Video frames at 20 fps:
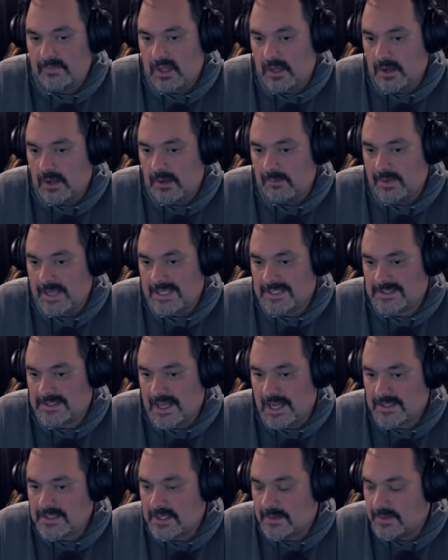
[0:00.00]
Um, it's
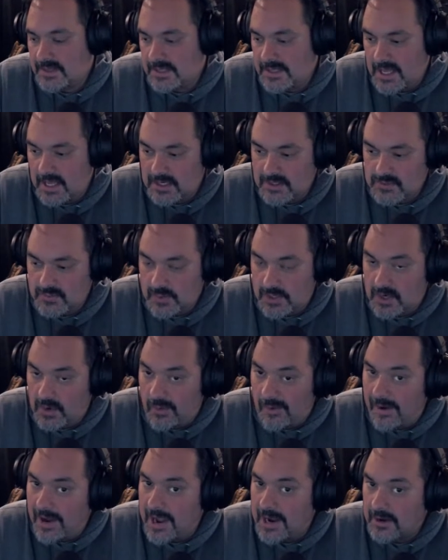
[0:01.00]
not something that is
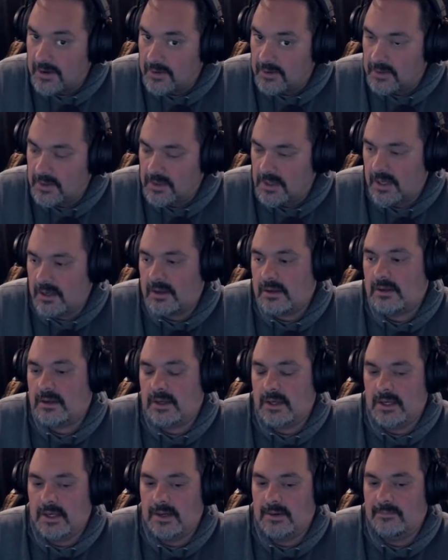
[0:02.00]
required,
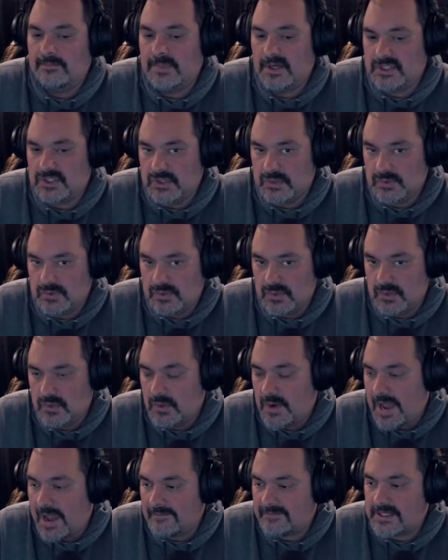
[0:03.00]
um, but you
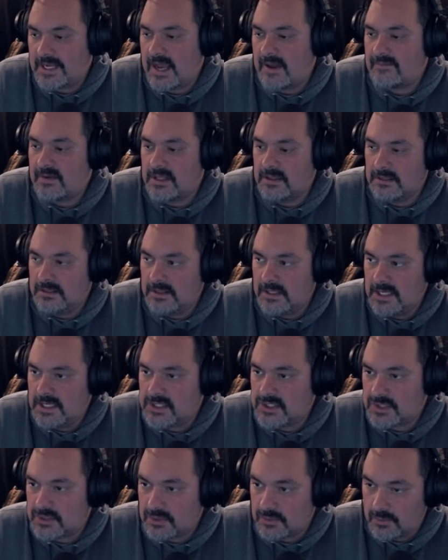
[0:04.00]
do have to have at
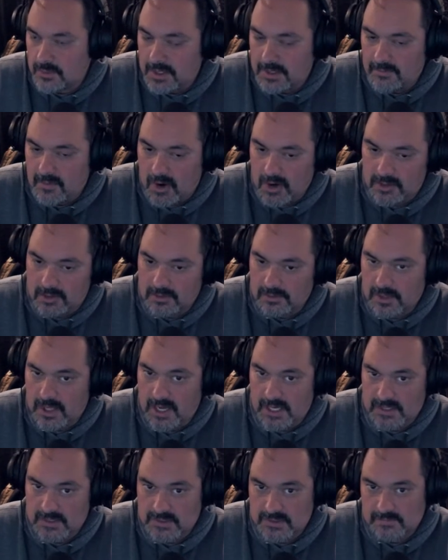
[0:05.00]
least three marker
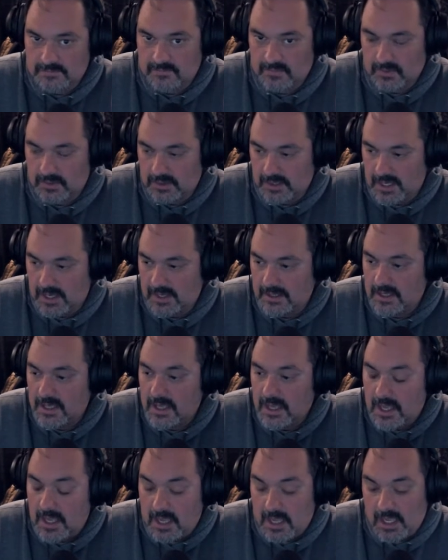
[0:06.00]
lights. Okay.
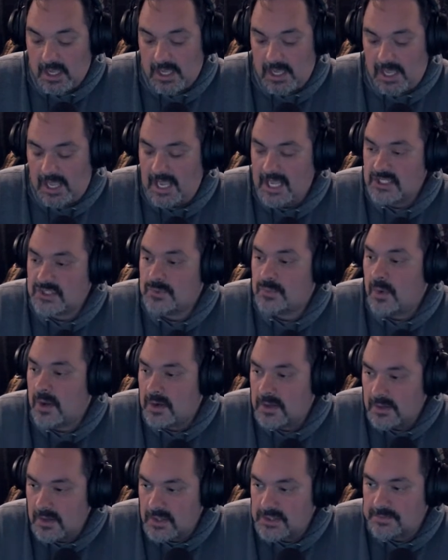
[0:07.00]
Each
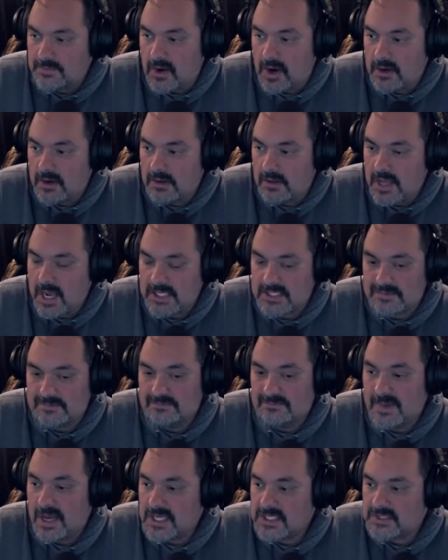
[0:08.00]
one of those marker lights
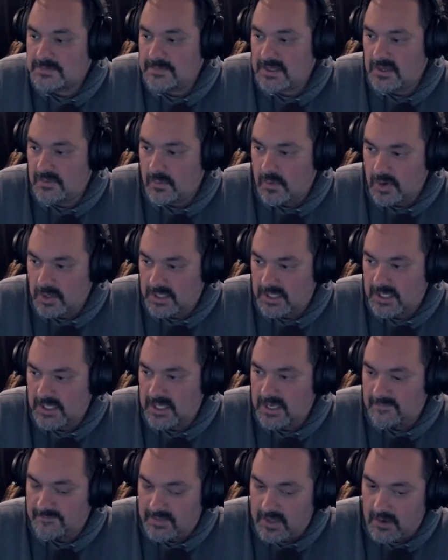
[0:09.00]
must be
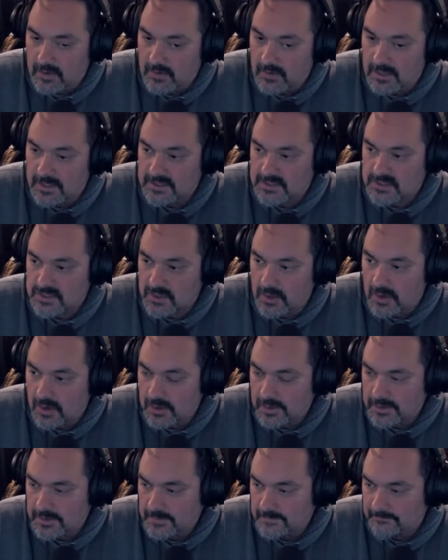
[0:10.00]
working if they are
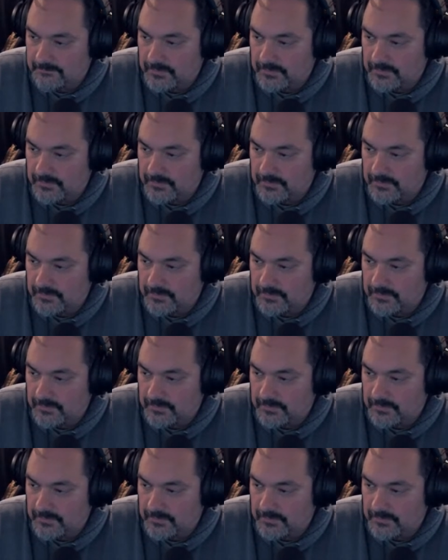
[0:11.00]
installed.